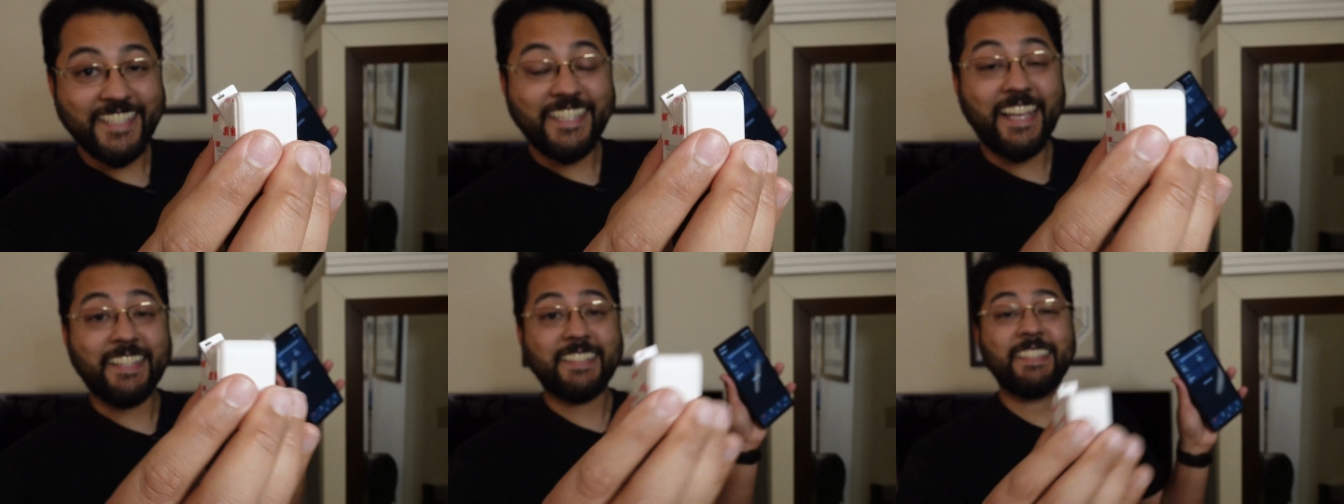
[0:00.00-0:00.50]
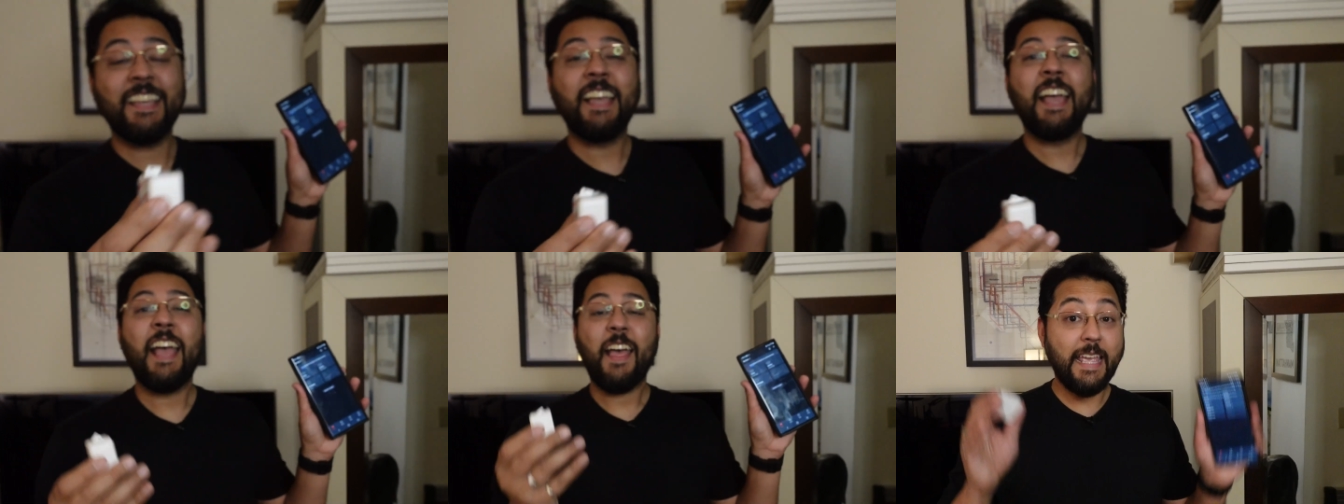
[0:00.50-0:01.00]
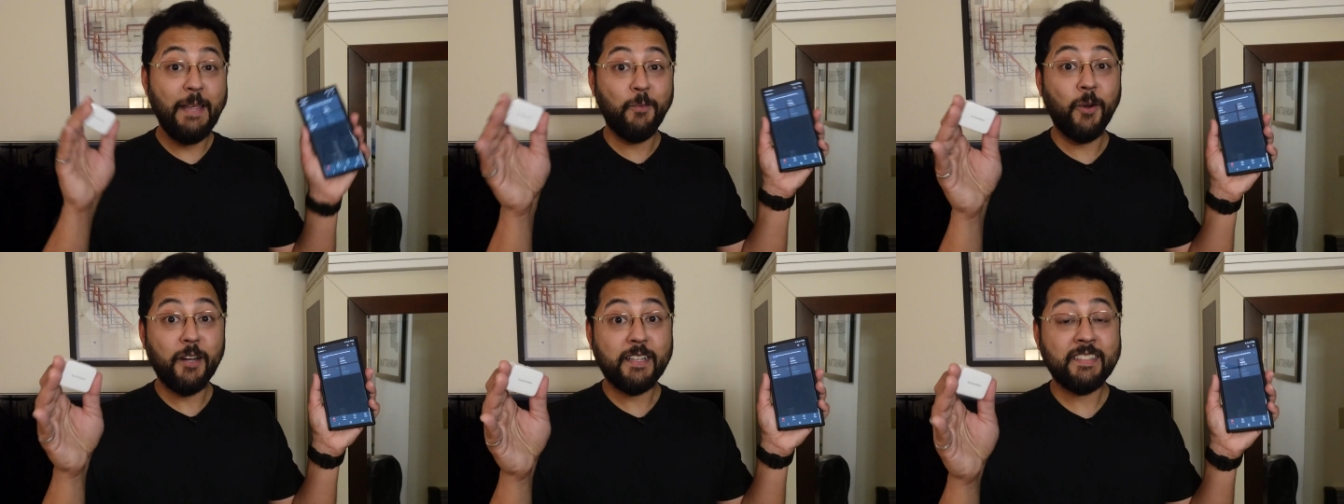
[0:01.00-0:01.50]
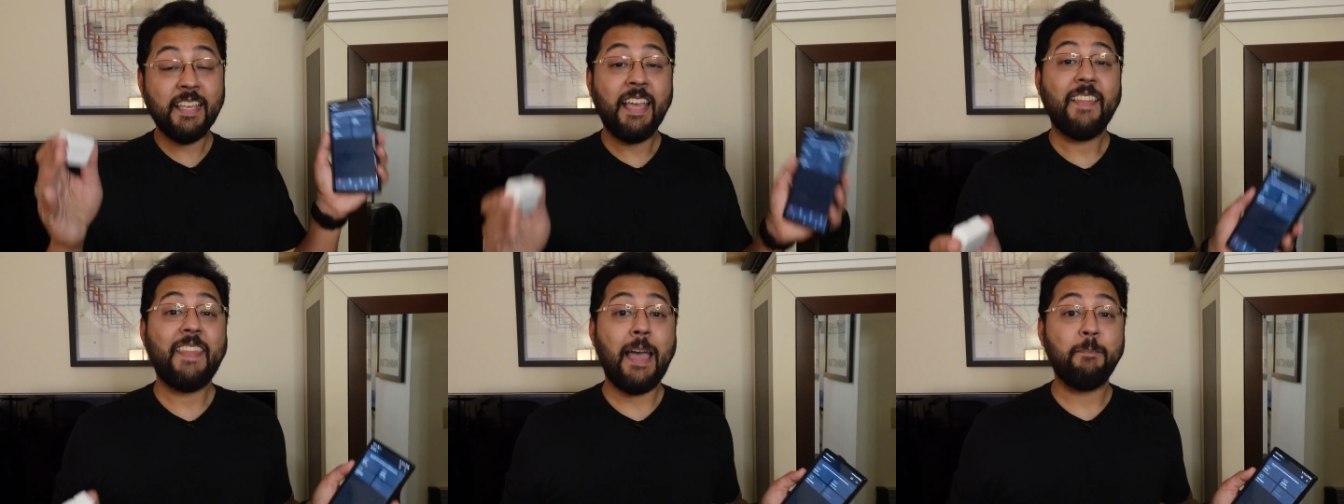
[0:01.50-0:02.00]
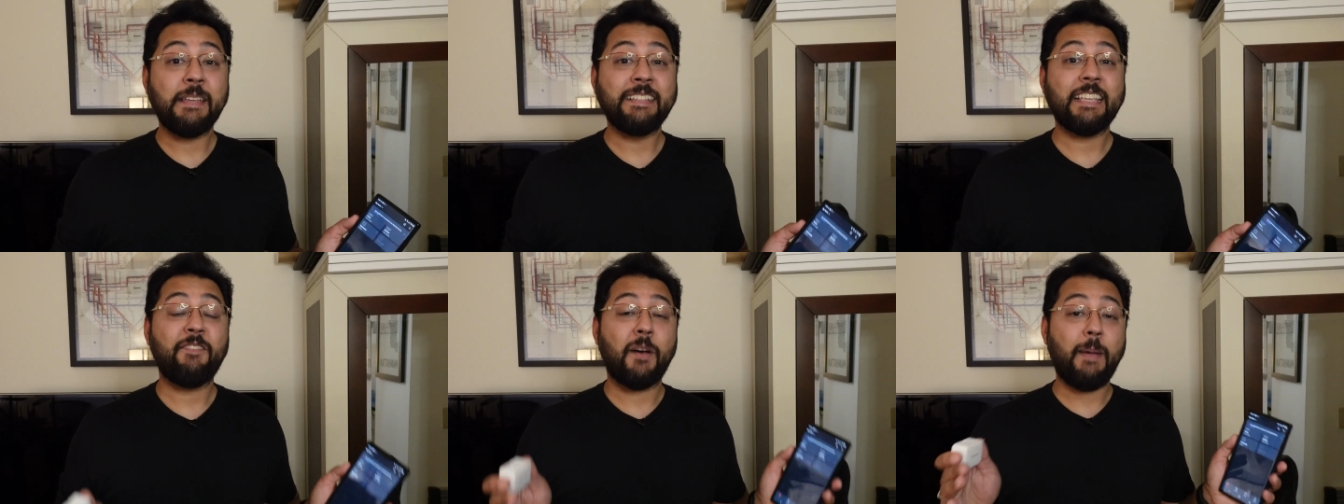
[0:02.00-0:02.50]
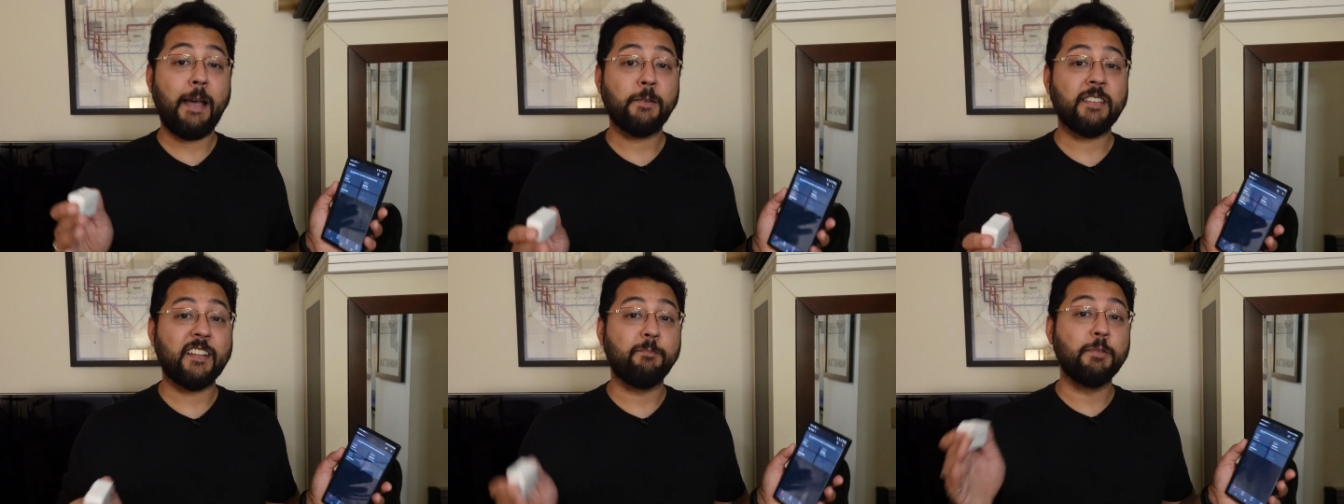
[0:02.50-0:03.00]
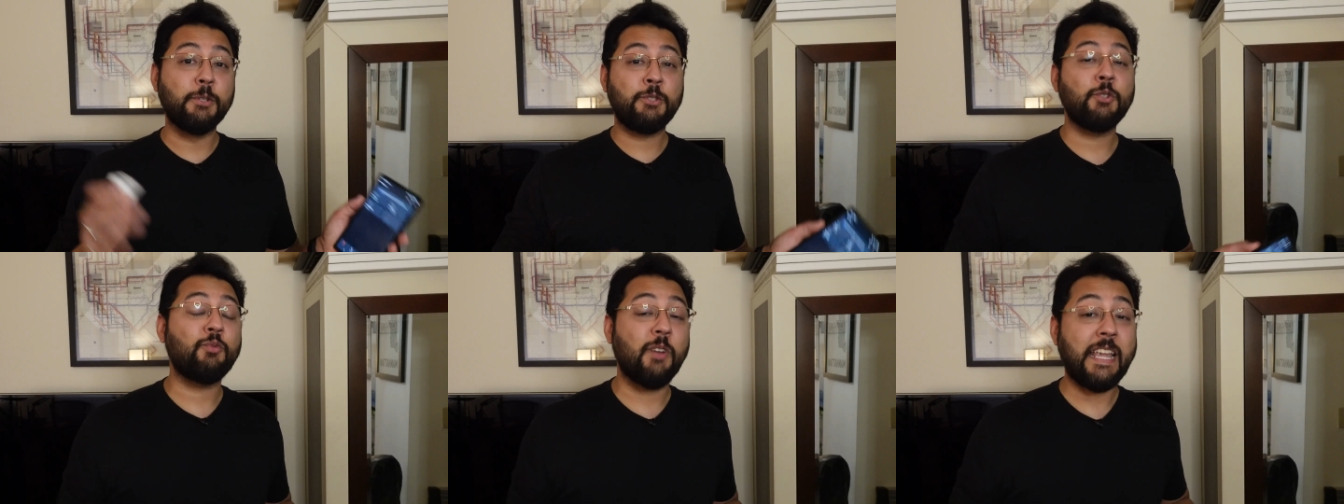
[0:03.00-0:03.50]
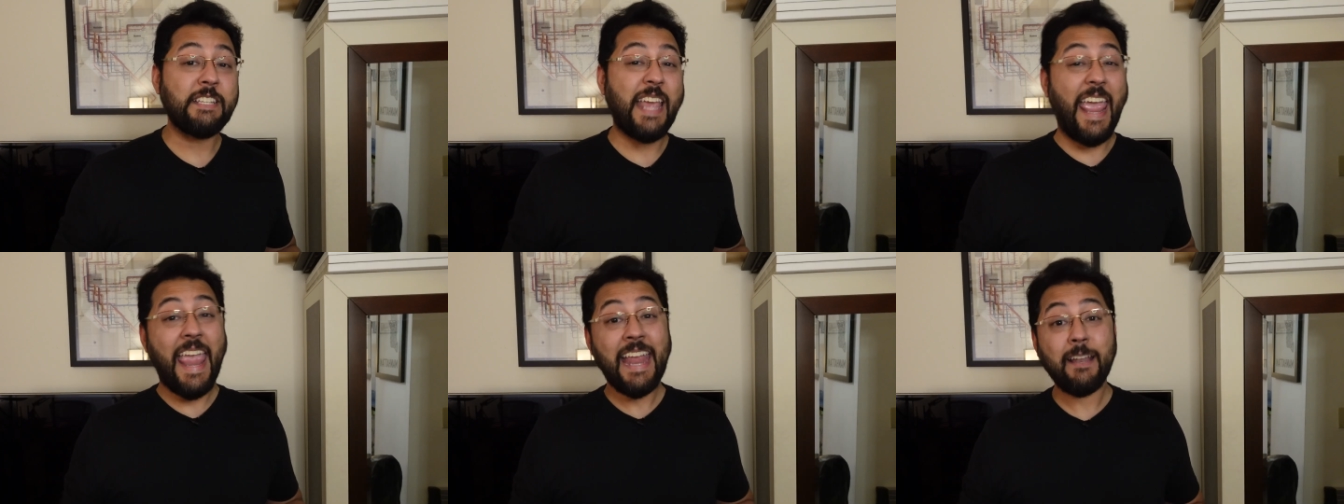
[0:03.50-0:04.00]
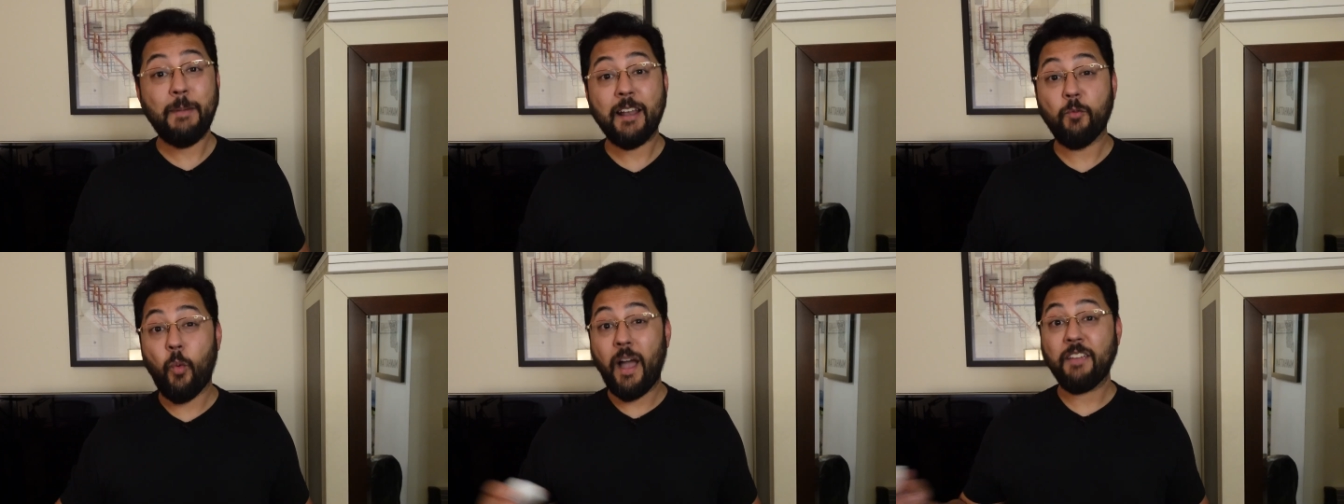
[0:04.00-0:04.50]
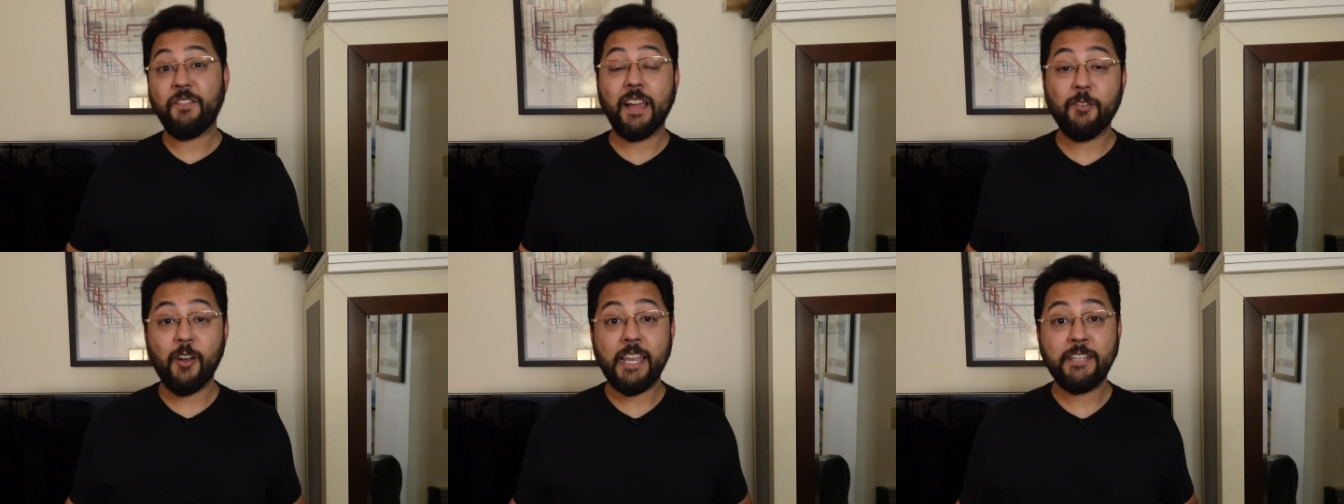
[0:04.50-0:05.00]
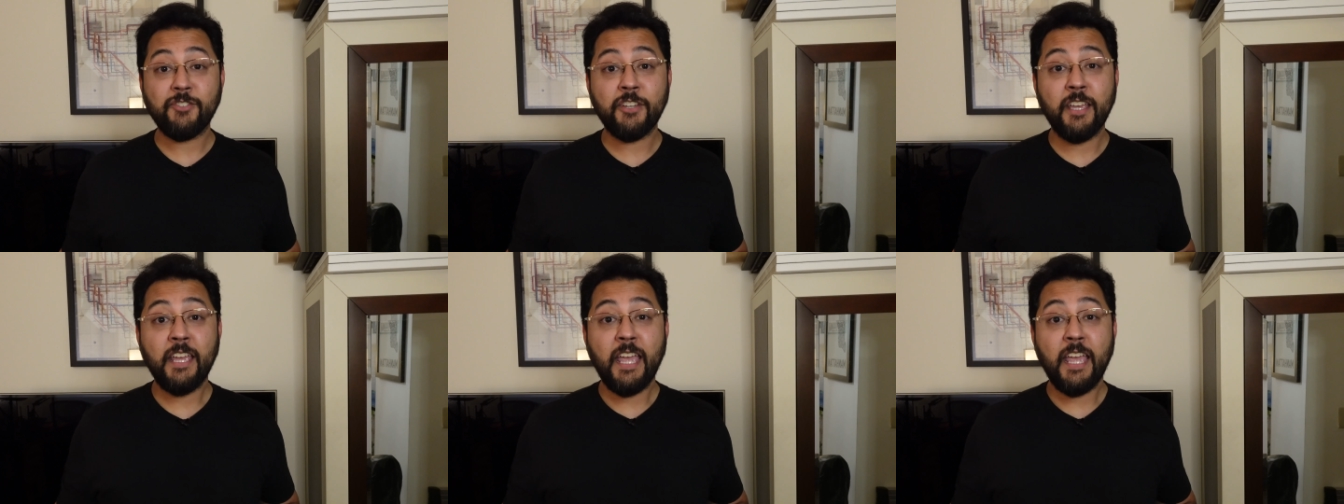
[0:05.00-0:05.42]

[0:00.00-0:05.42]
Yes. It works. That means if I'm outside of Bluetooth range and I'm out of Wi-Fi range,